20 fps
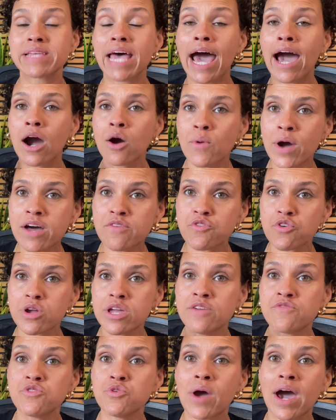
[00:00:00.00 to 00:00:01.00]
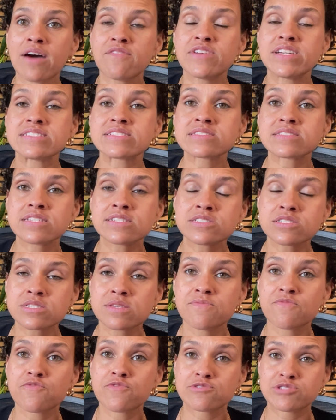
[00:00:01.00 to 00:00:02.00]
However, if you have a
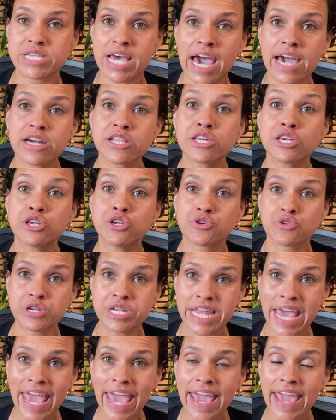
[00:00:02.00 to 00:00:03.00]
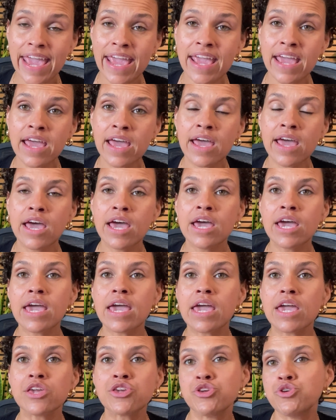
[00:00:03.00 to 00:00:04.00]
system for tackling your day,
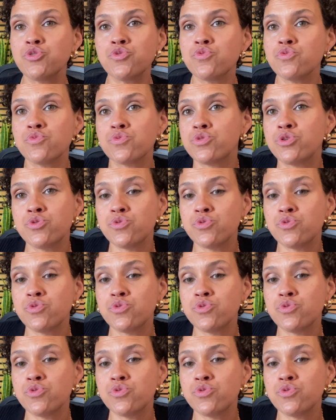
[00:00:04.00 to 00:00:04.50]
you